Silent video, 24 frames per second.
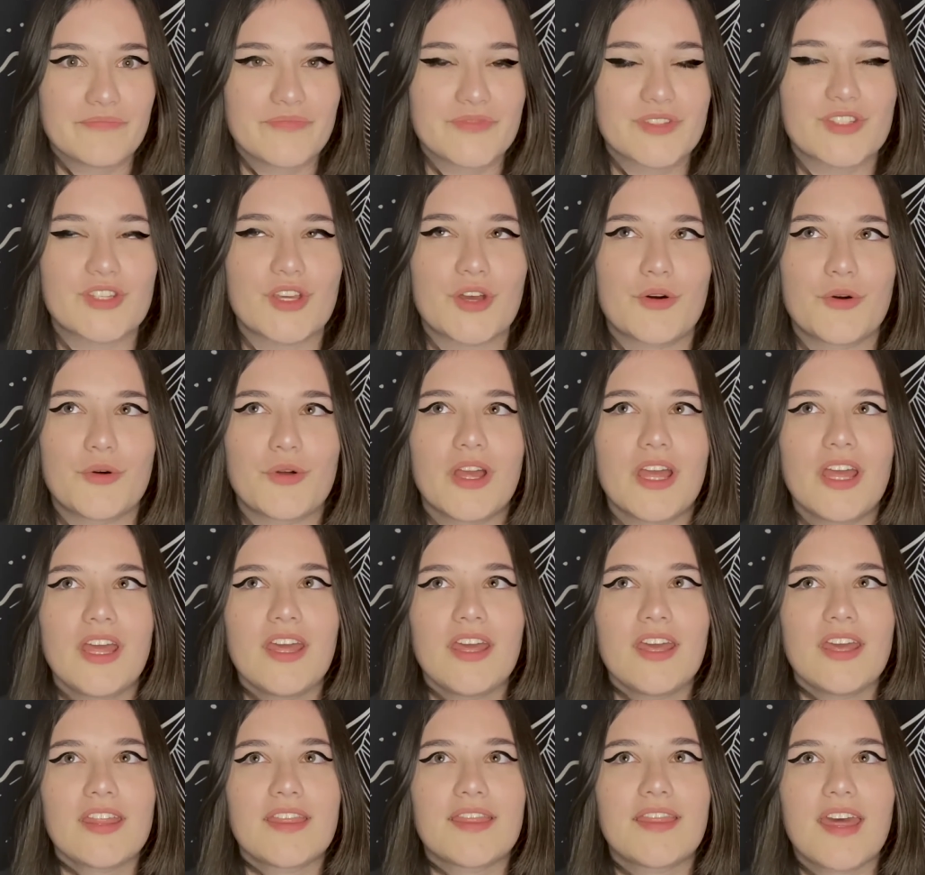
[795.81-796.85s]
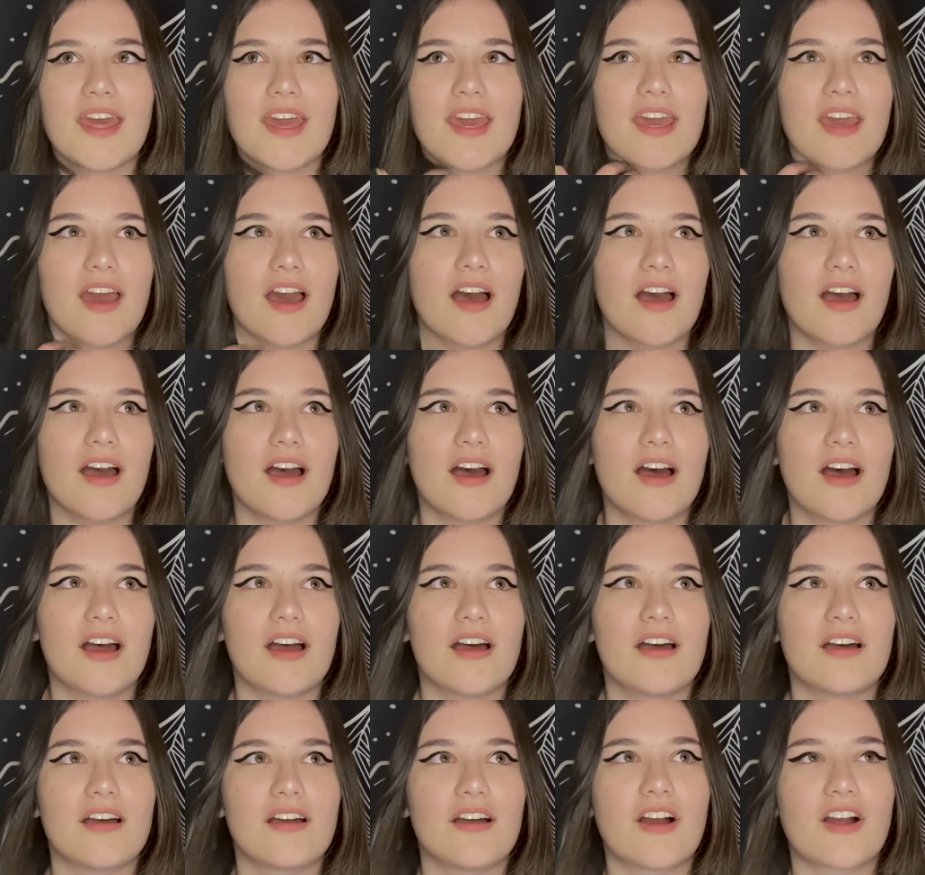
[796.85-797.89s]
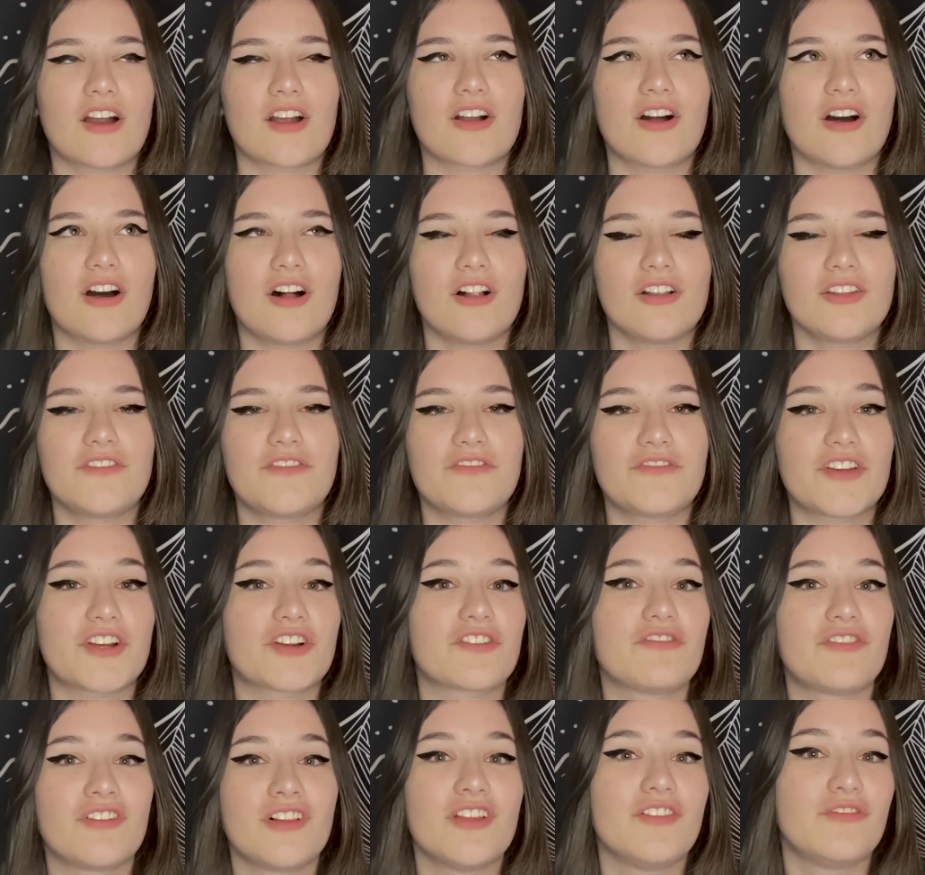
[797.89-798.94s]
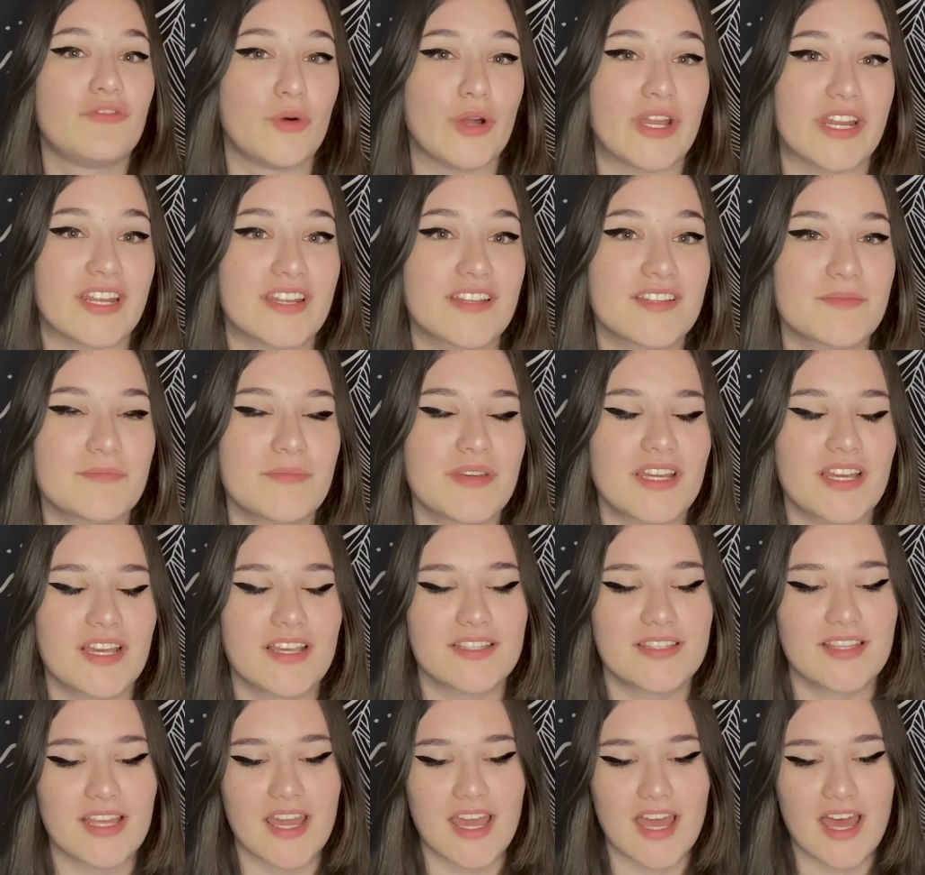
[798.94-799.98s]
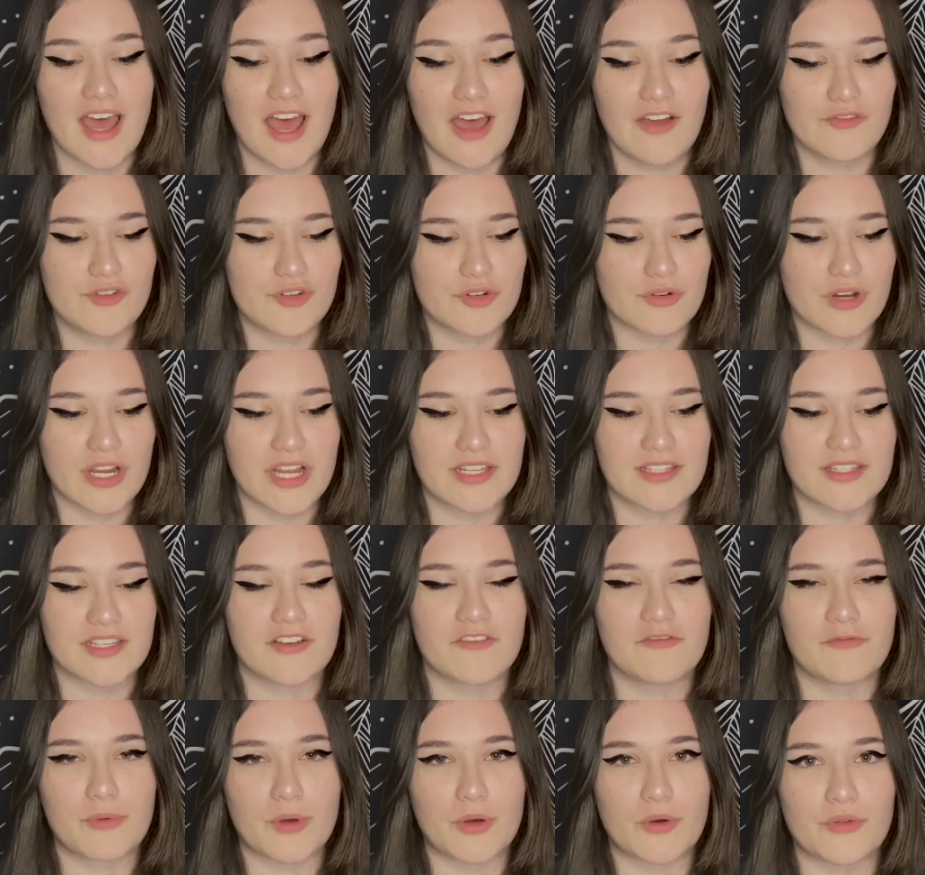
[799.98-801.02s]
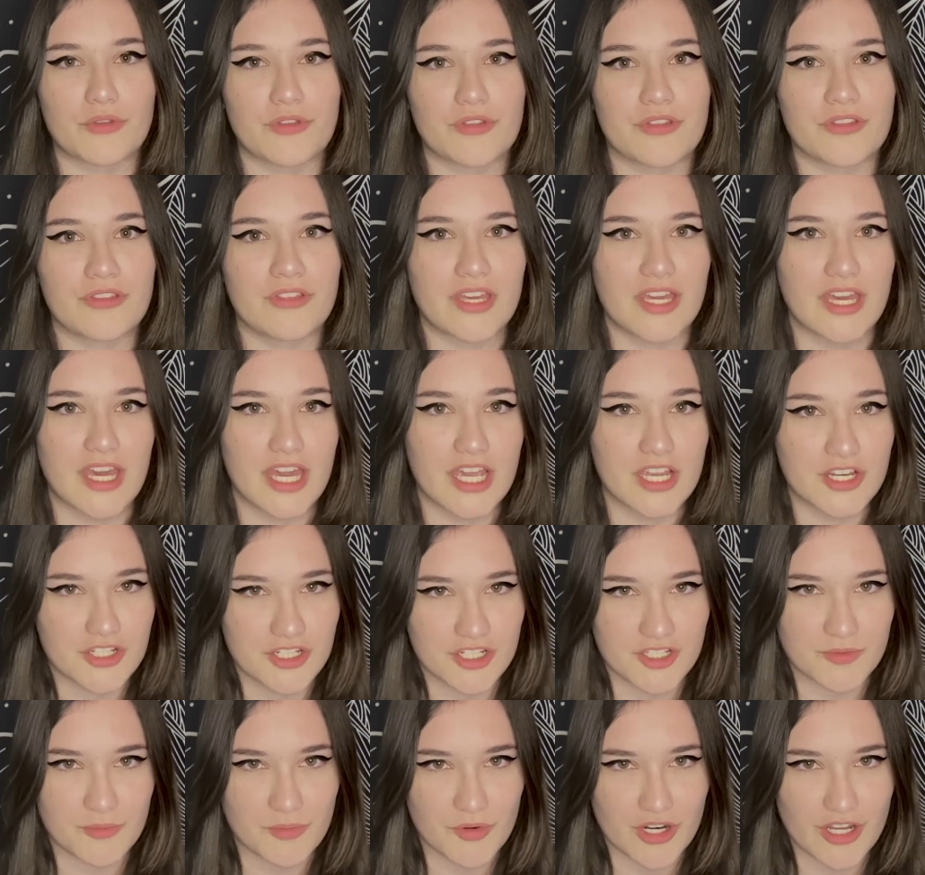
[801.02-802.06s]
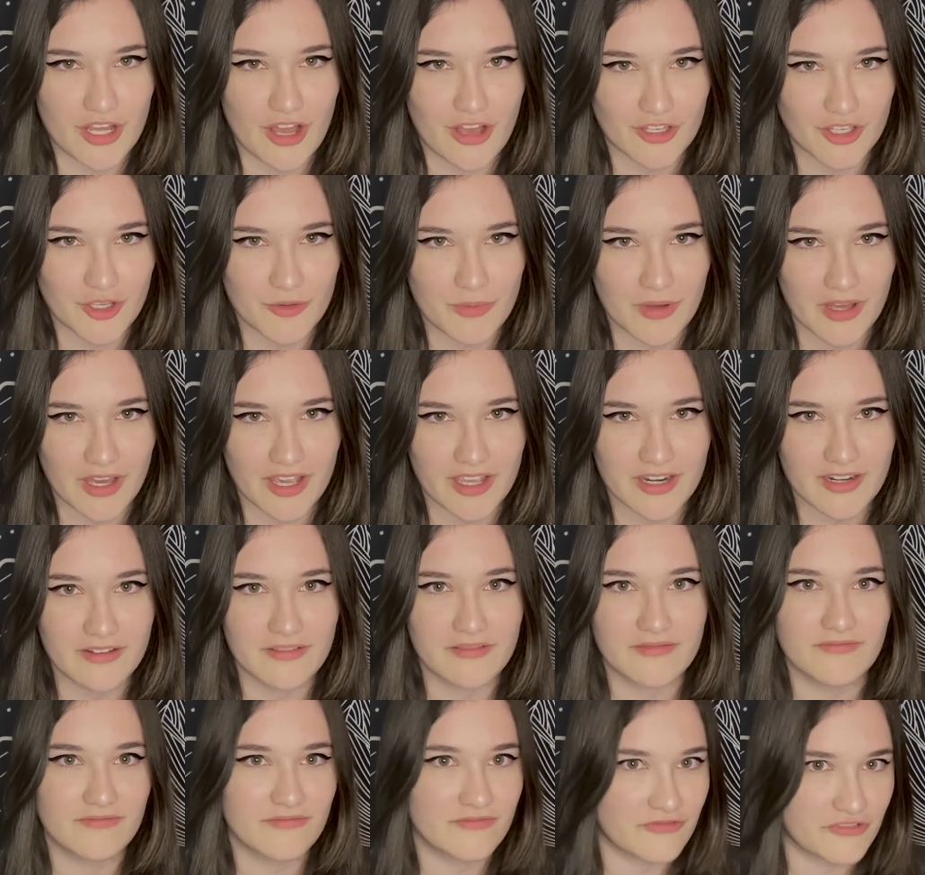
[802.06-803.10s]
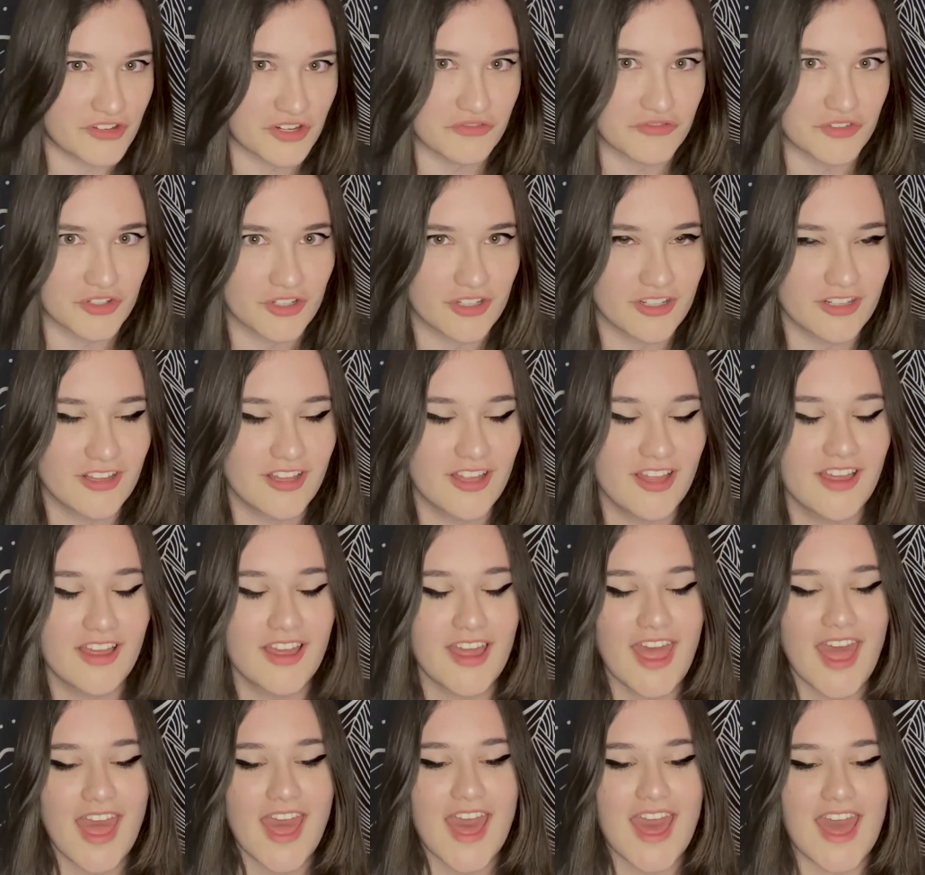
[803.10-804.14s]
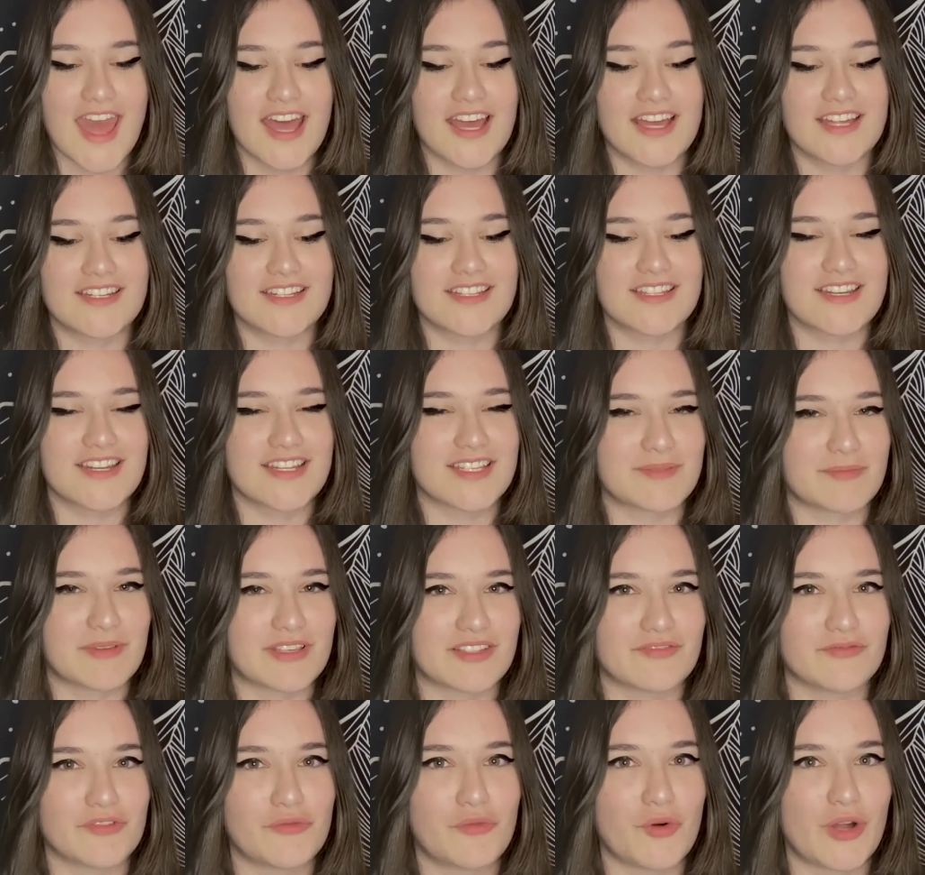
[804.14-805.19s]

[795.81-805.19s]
So they are called fearful avoidant because they have traits of both the anxious preoccupied, fearful, and the dismissive